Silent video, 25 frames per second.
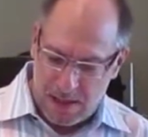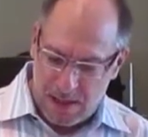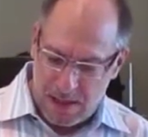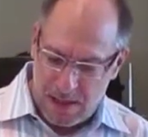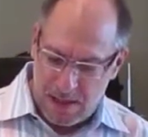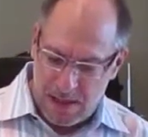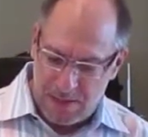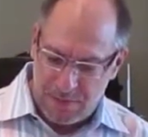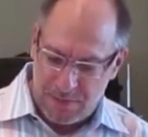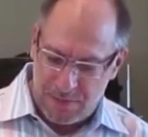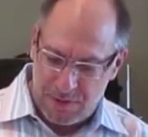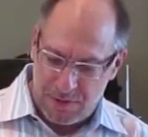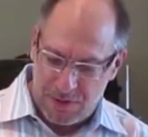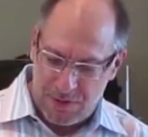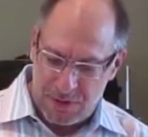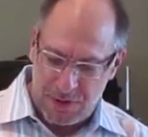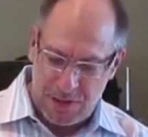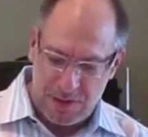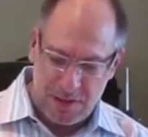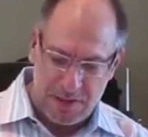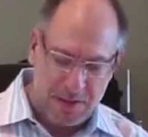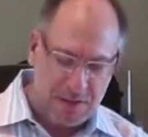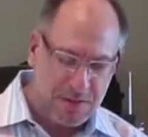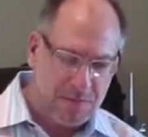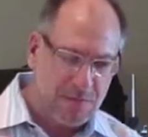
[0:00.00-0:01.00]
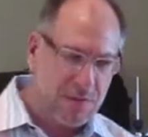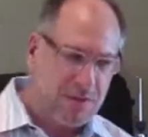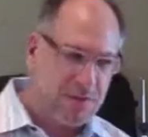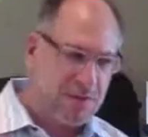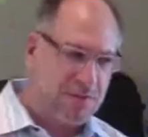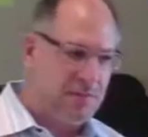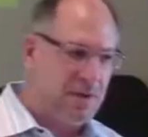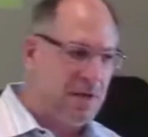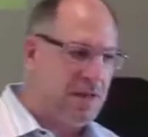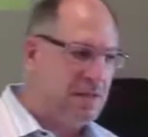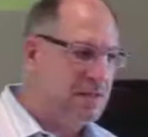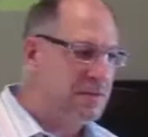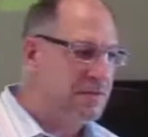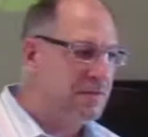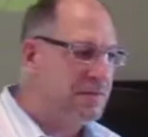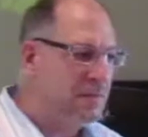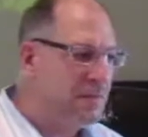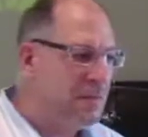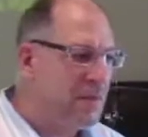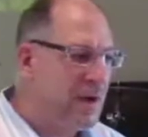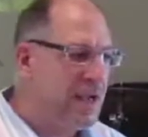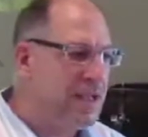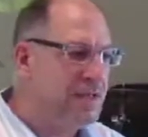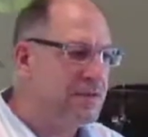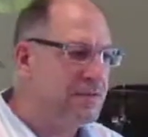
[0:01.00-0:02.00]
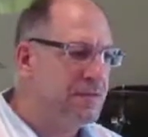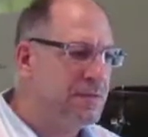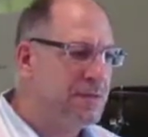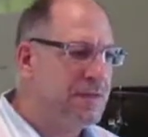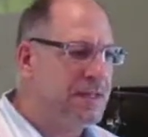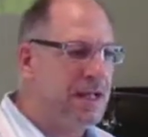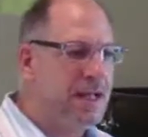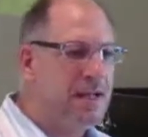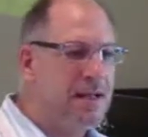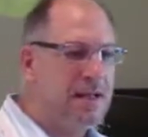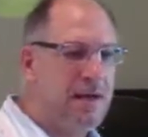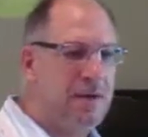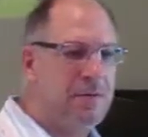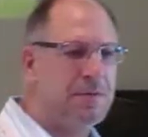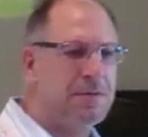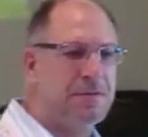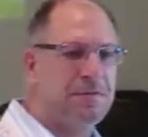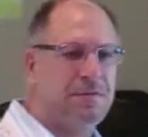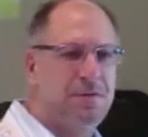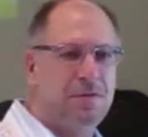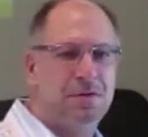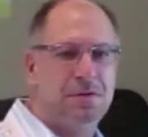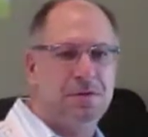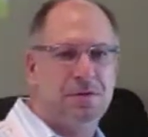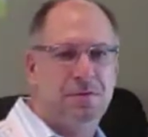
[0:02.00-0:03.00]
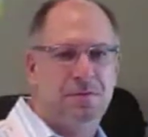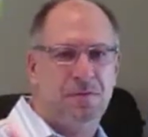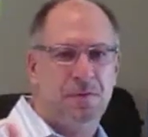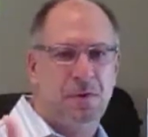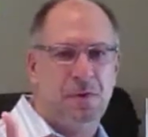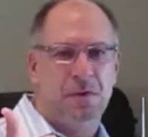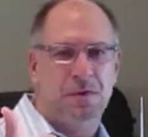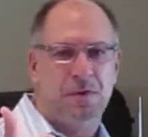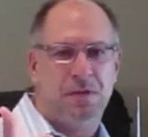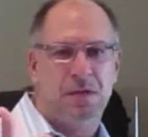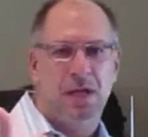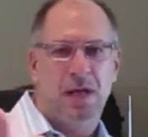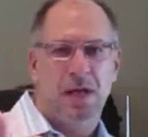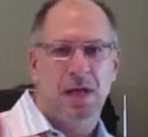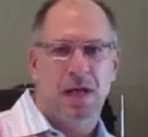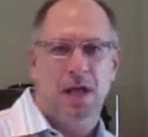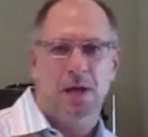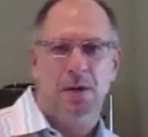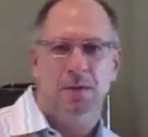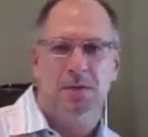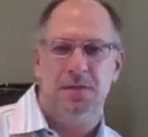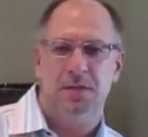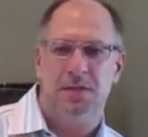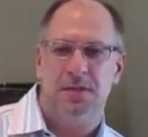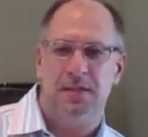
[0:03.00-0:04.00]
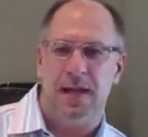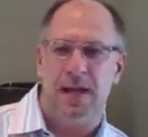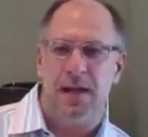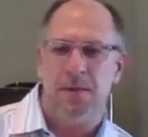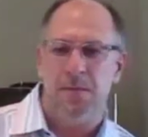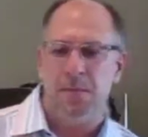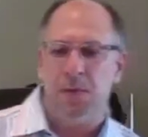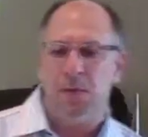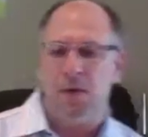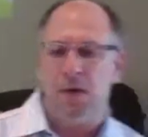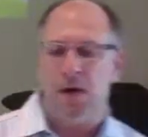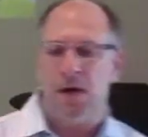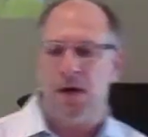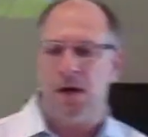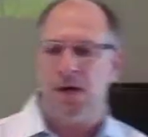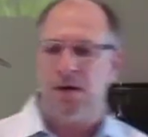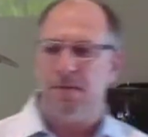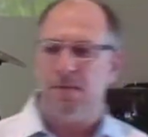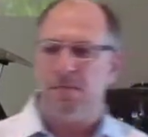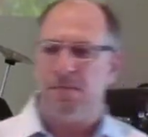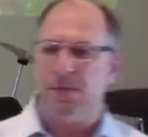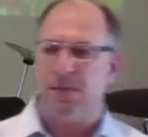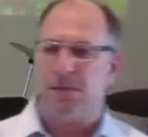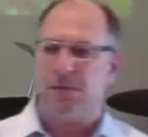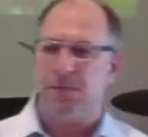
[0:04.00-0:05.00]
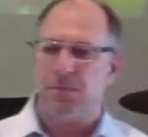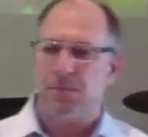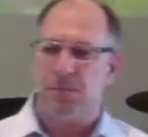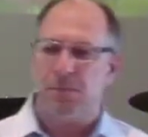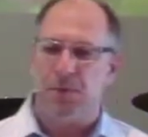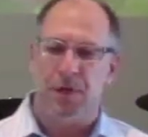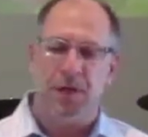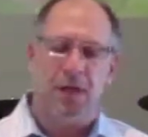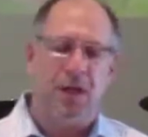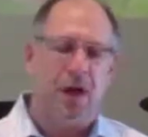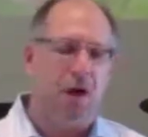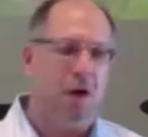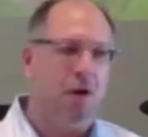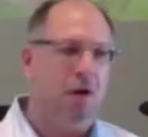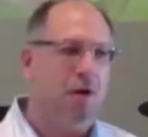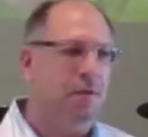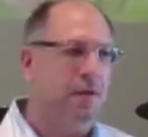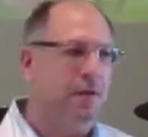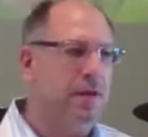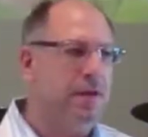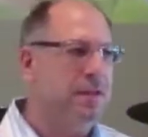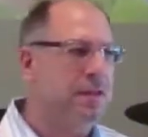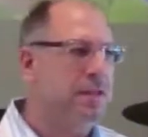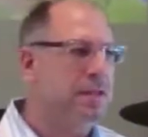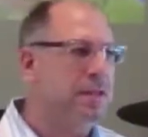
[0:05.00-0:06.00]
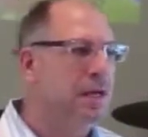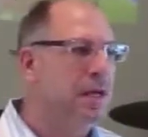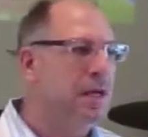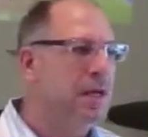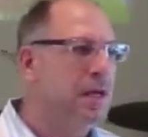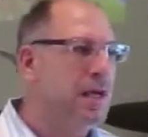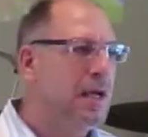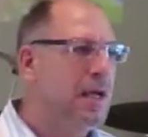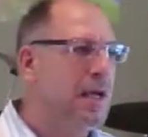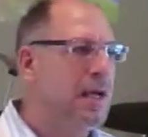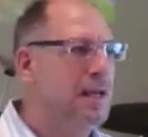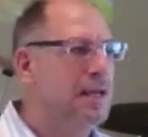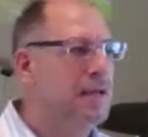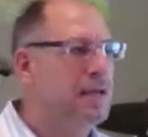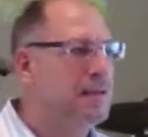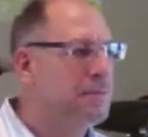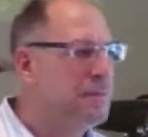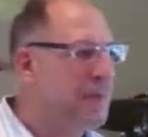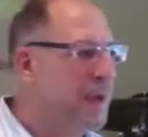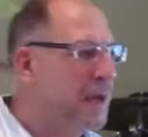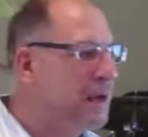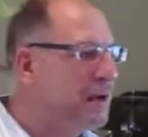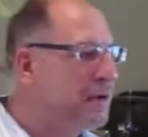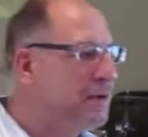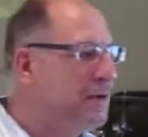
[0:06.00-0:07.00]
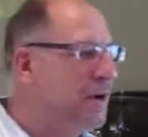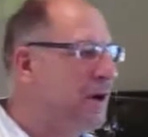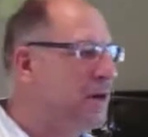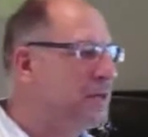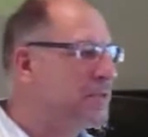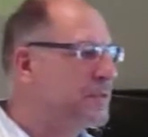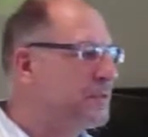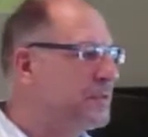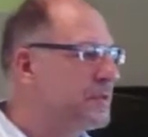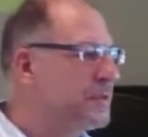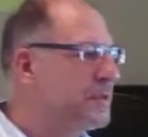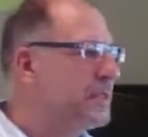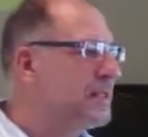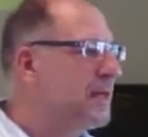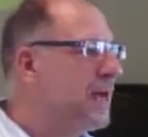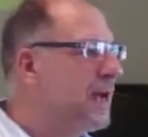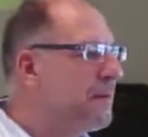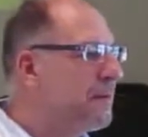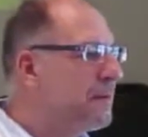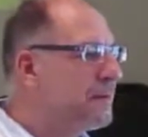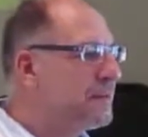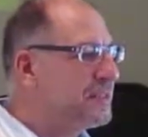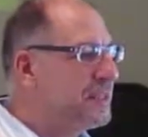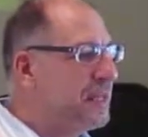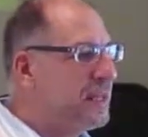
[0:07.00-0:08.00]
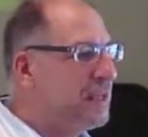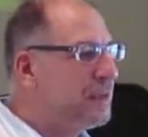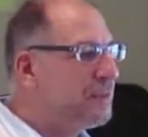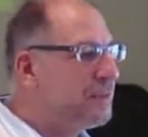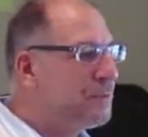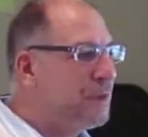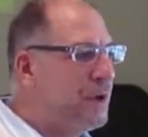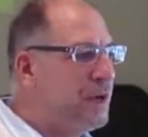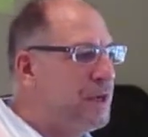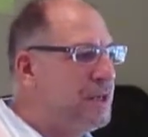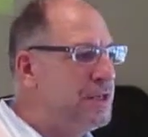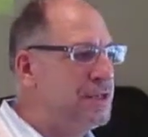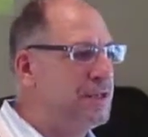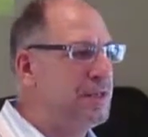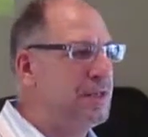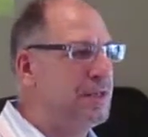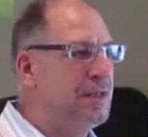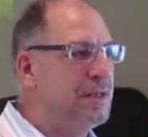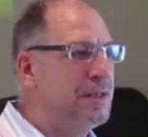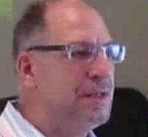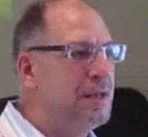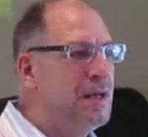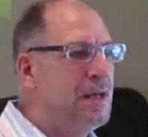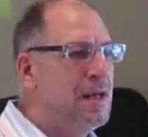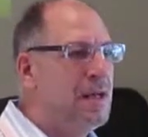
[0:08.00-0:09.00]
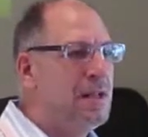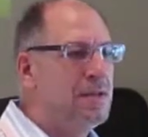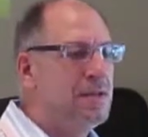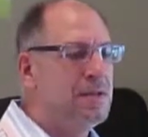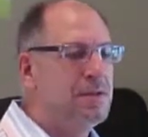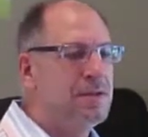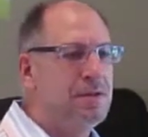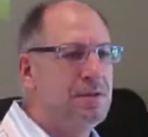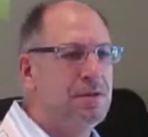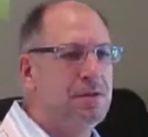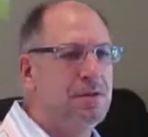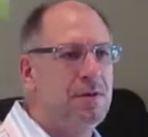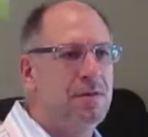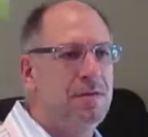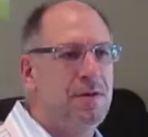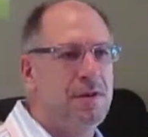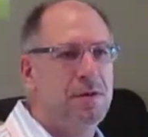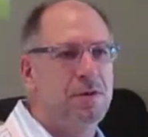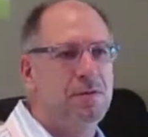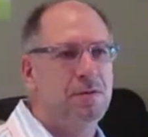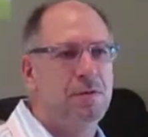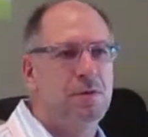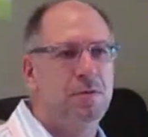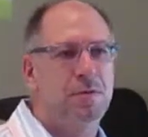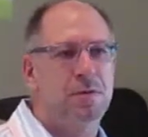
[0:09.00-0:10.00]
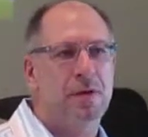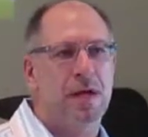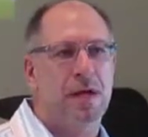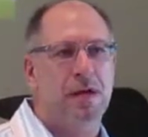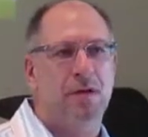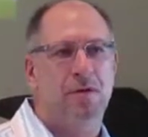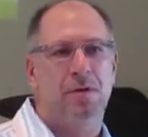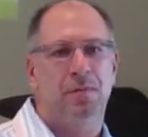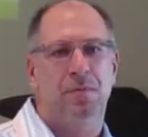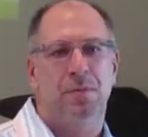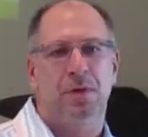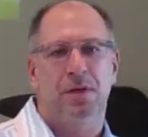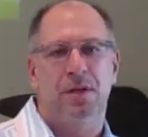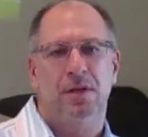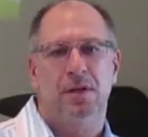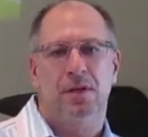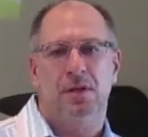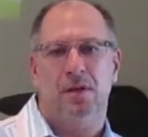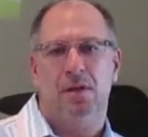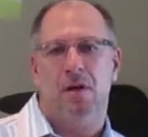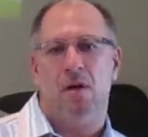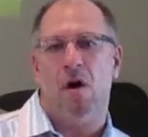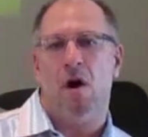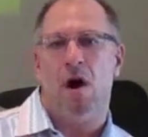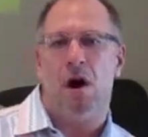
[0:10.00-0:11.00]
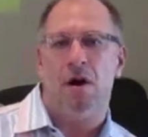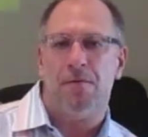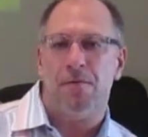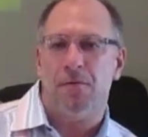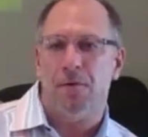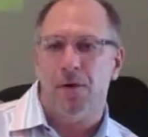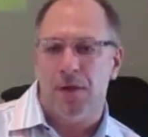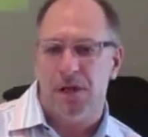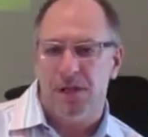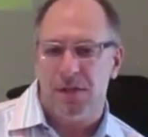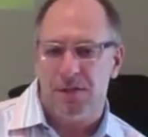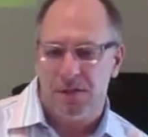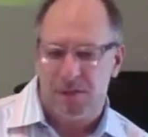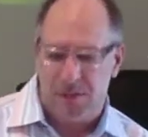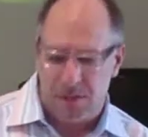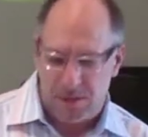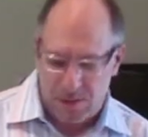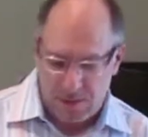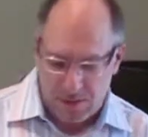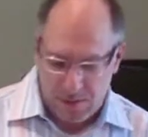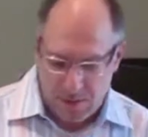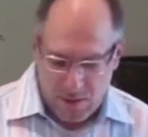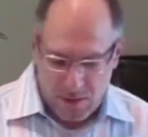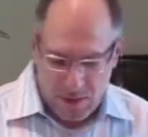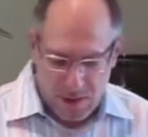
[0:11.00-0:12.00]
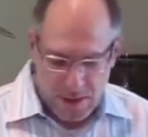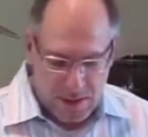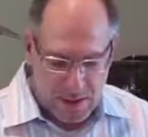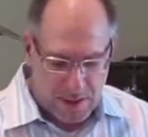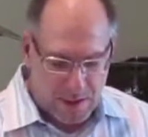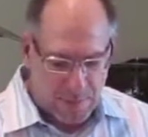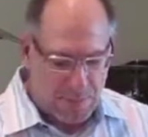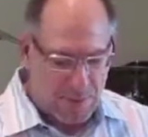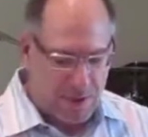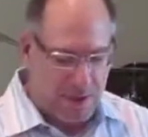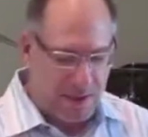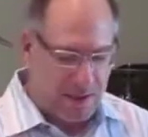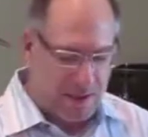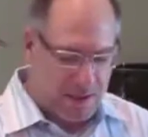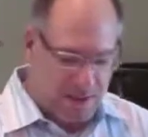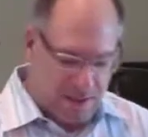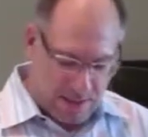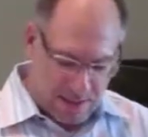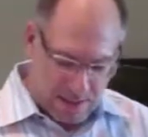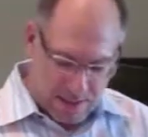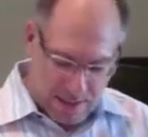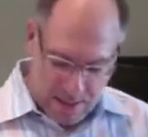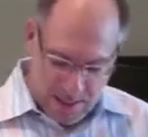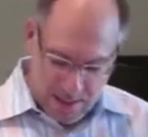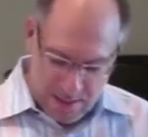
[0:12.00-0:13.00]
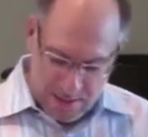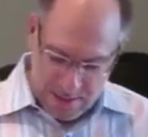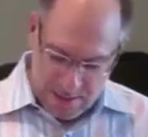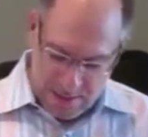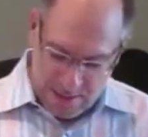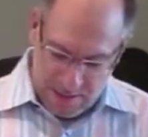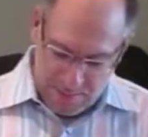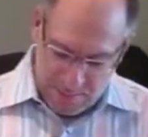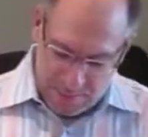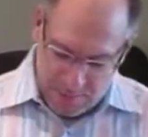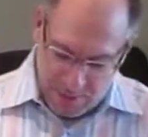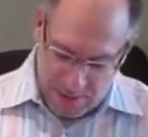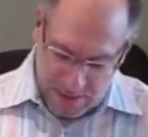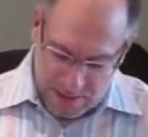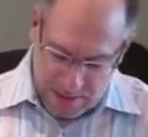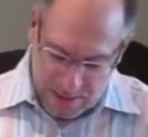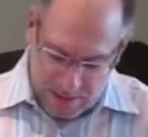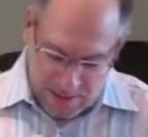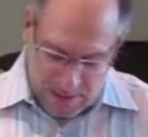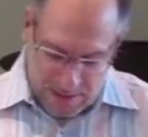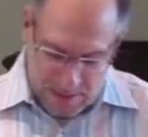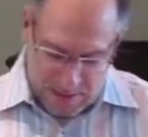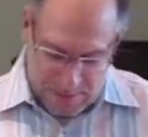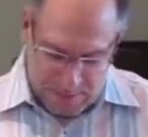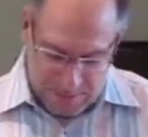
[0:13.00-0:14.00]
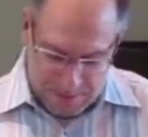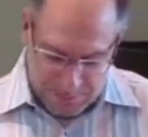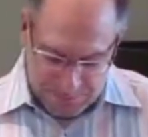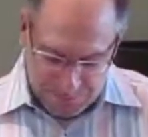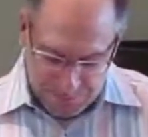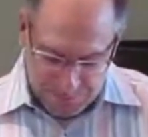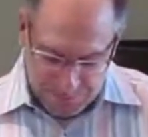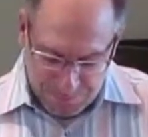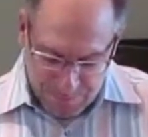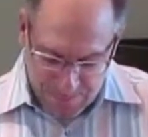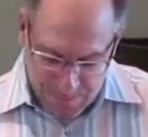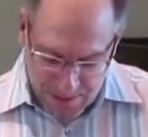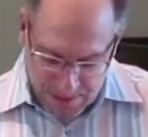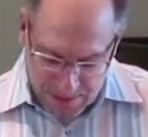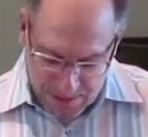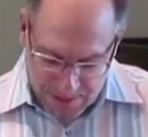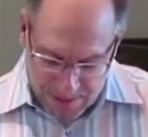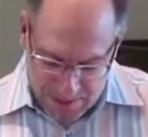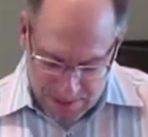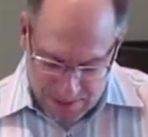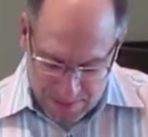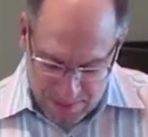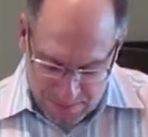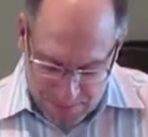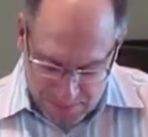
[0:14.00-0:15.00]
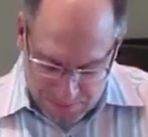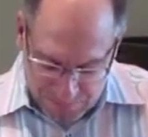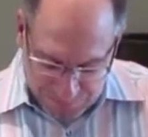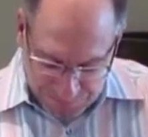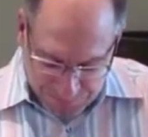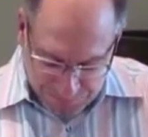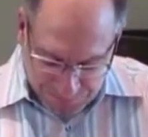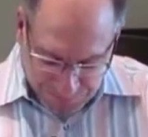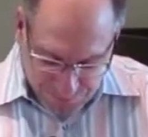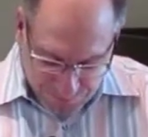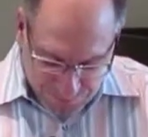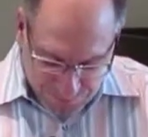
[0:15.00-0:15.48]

after Jesus was res, raised from the dead, that was first fruits. It was an example of the spring harvest. And the Pentecost was a time of celebration. The children of Israel would not only bring their offerings to the Lord, they would bring uh, They'd bring a, um, their